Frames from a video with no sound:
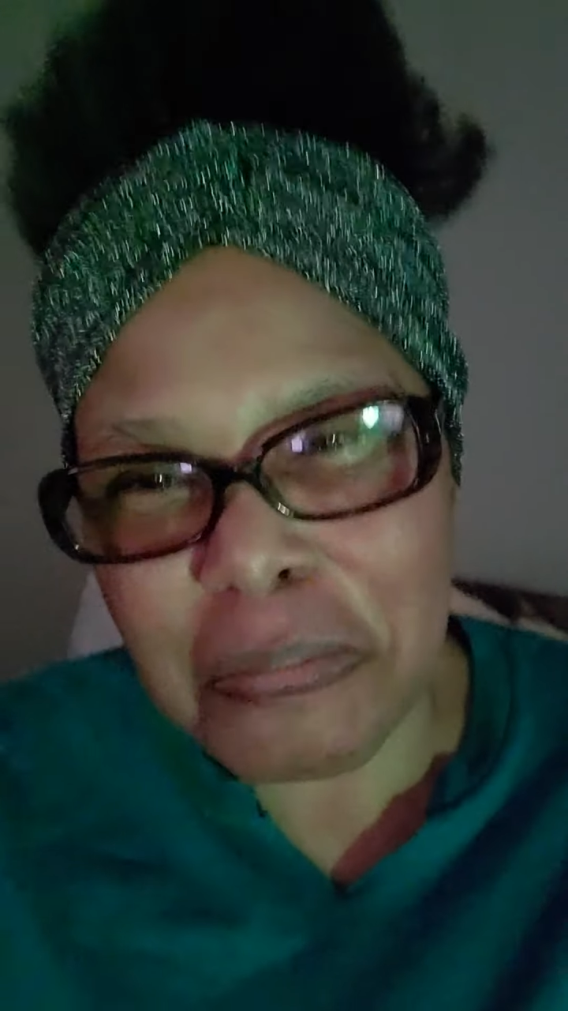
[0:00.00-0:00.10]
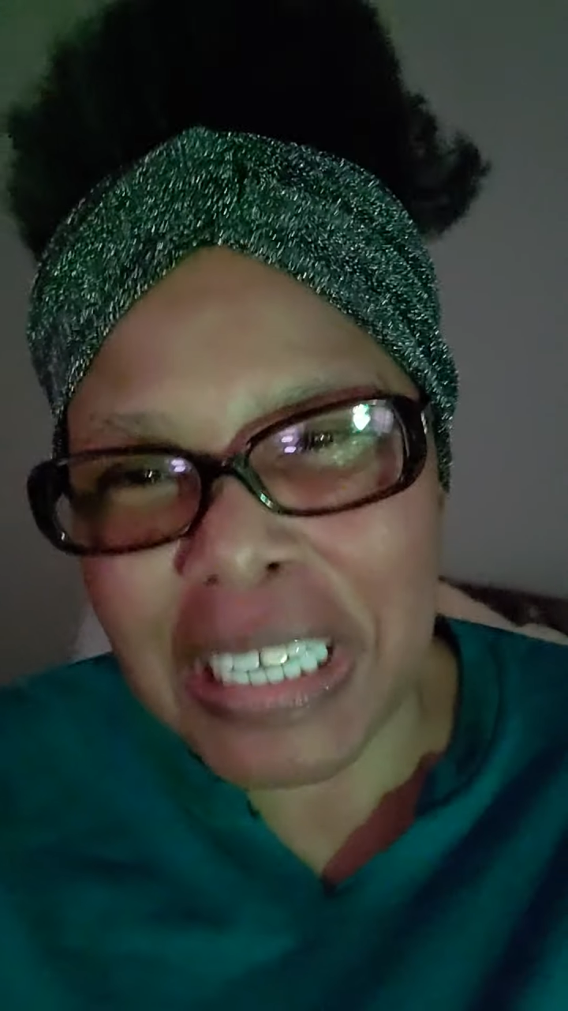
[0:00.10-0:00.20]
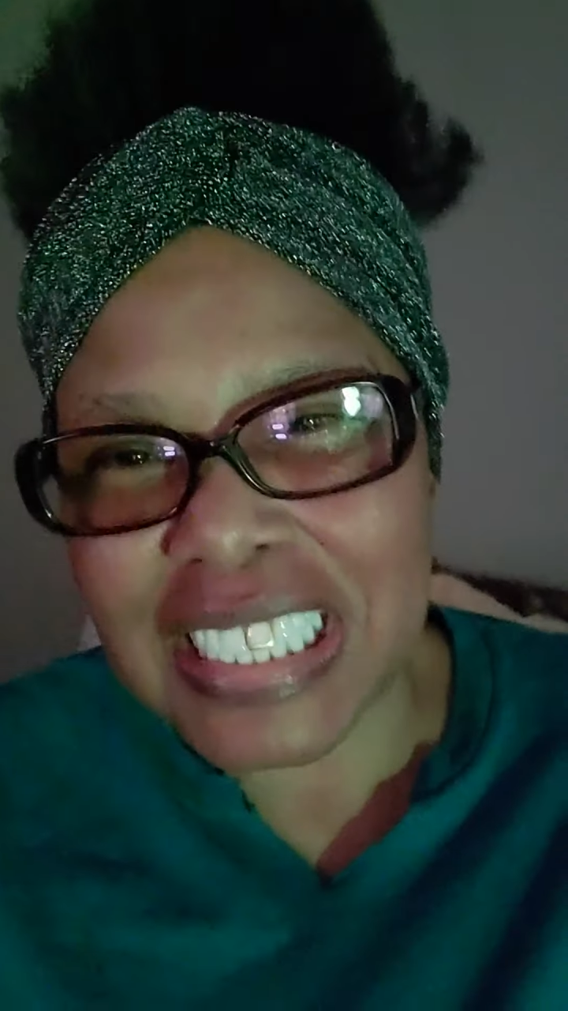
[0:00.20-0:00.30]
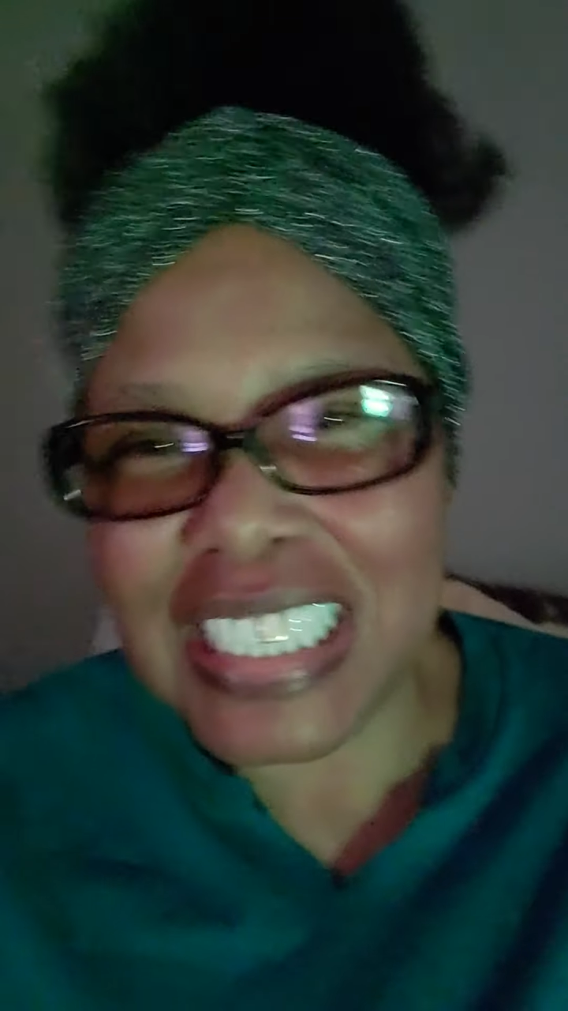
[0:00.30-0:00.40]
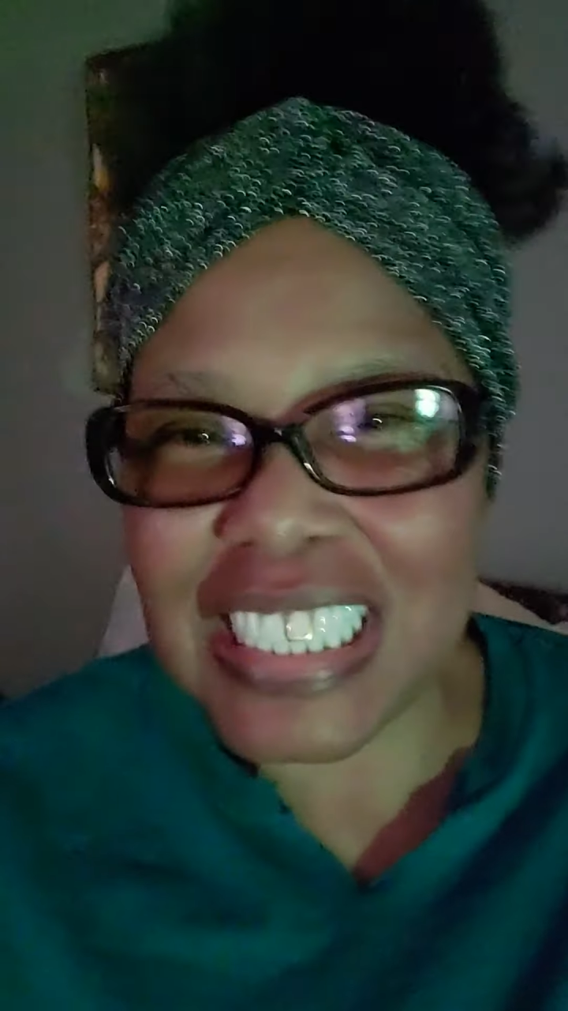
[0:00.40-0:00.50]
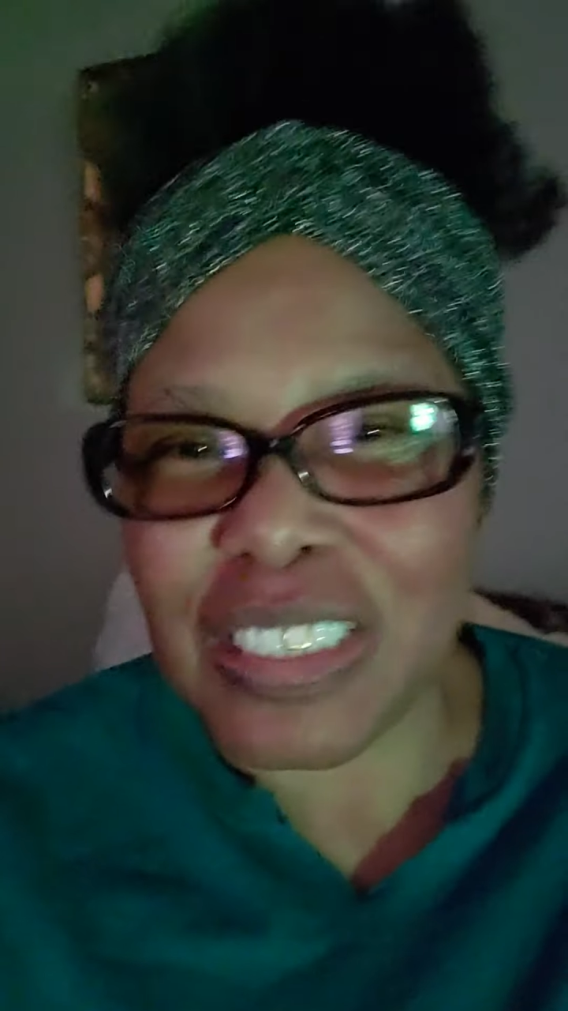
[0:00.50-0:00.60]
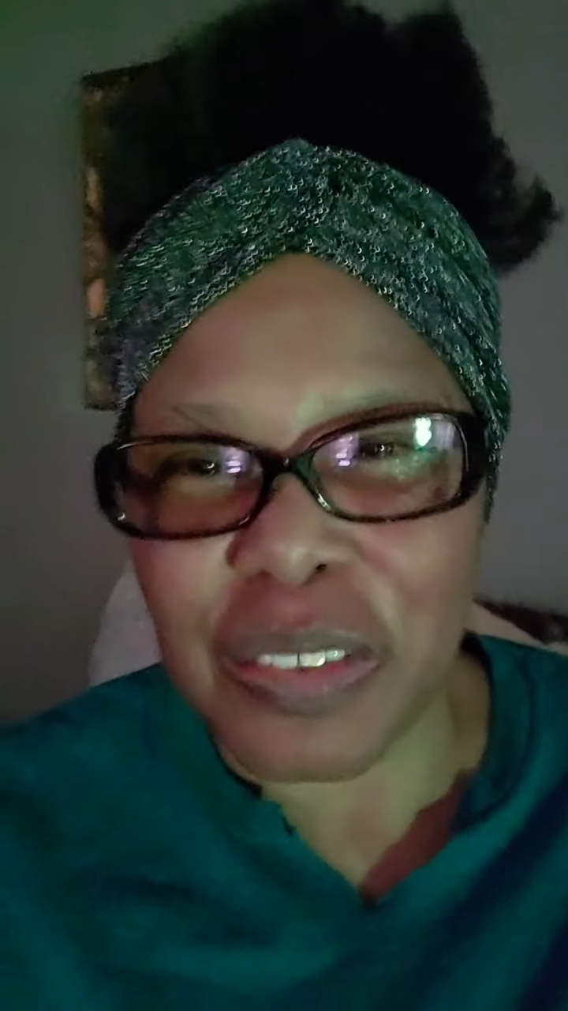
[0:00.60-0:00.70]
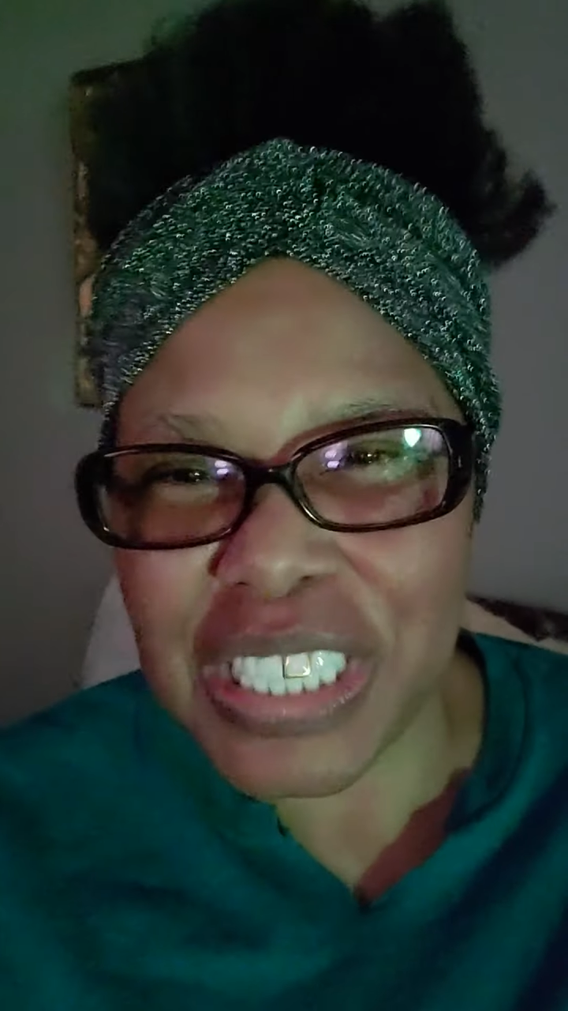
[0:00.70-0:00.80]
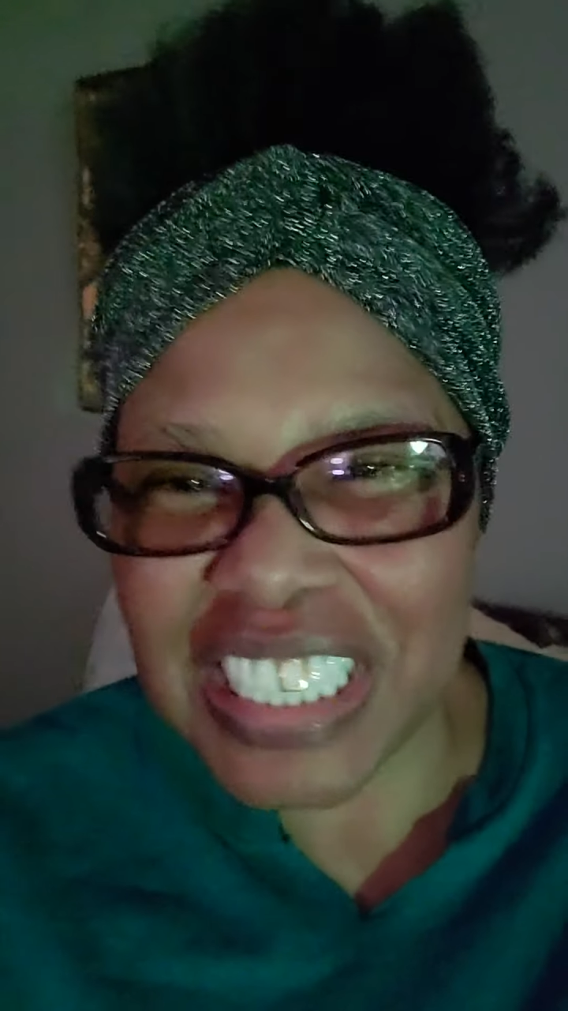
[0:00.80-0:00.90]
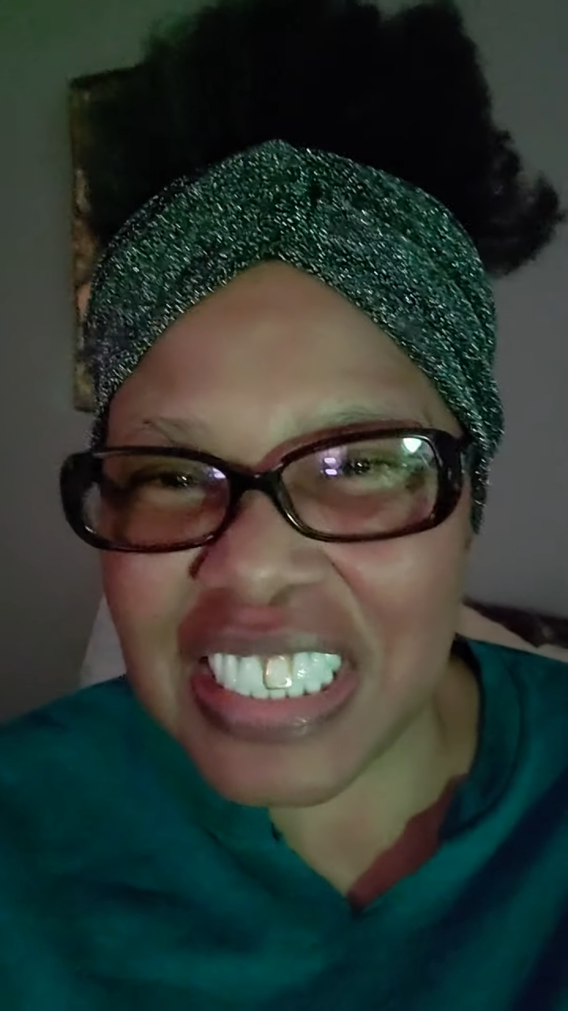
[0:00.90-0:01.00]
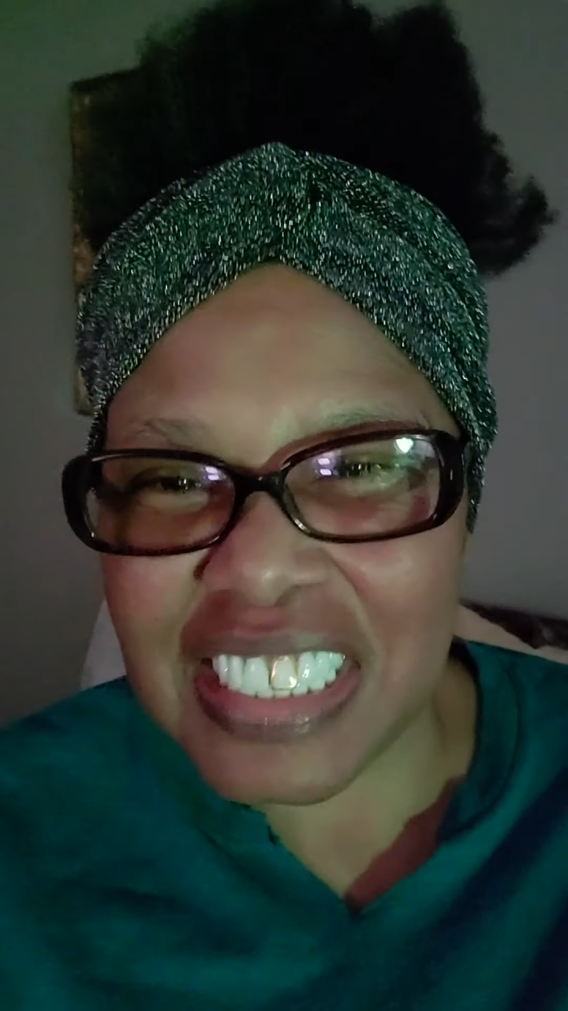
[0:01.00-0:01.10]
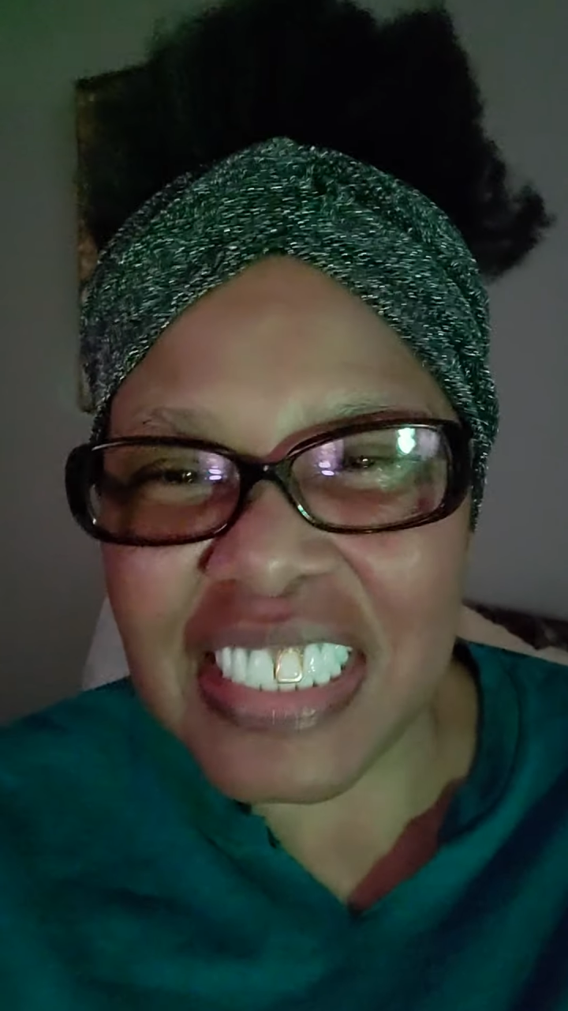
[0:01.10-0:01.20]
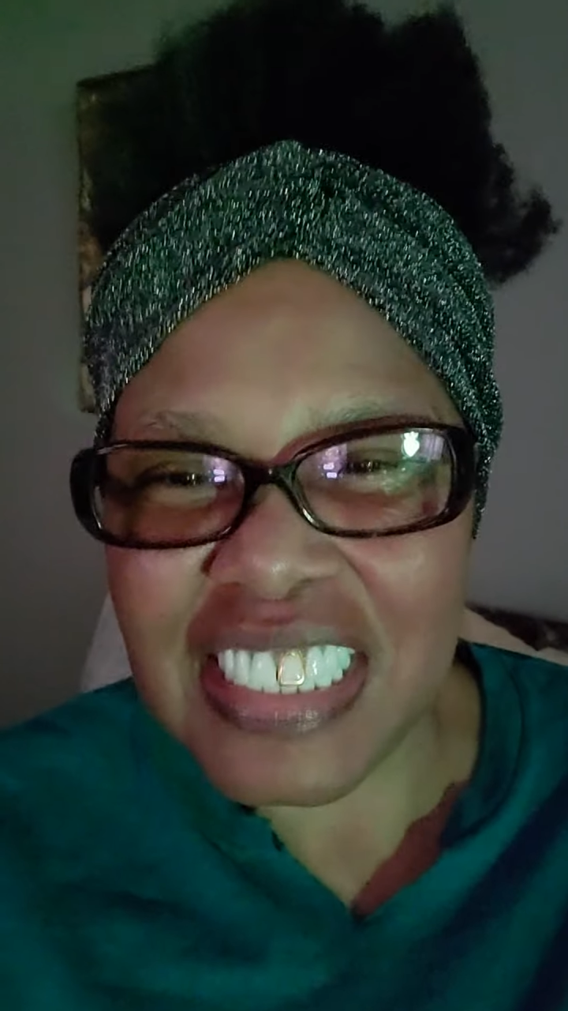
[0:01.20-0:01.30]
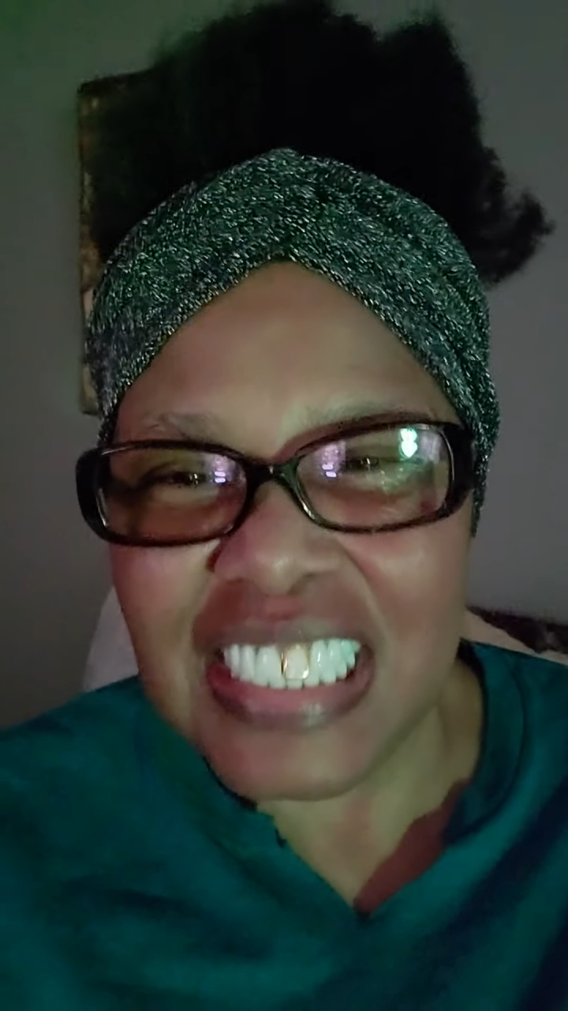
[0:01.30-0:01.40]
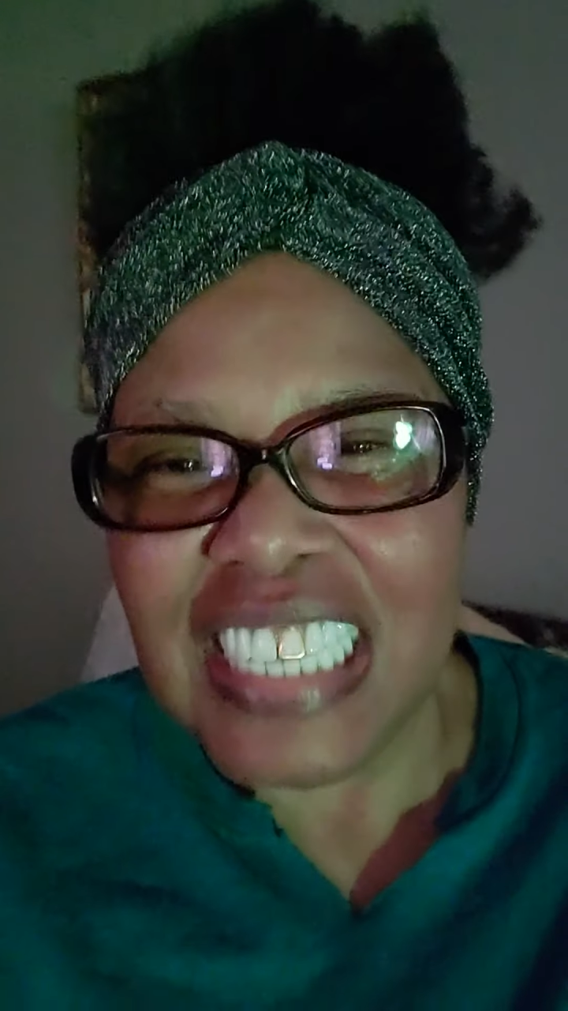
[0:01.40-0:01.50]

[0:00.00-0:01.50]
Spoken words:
about these little young